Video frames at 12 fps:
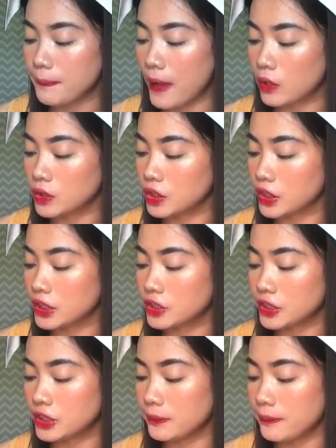powder,
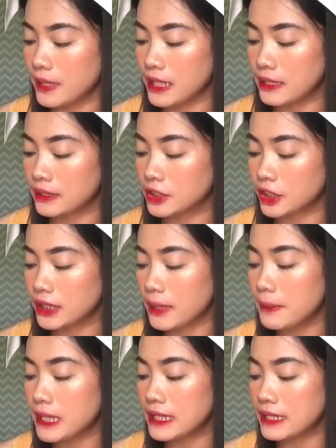30
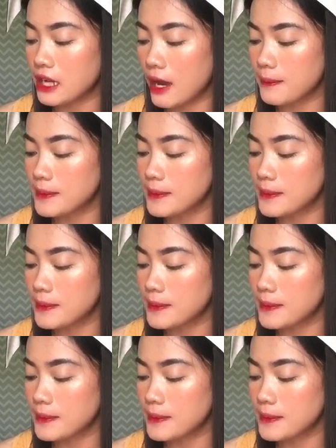mg,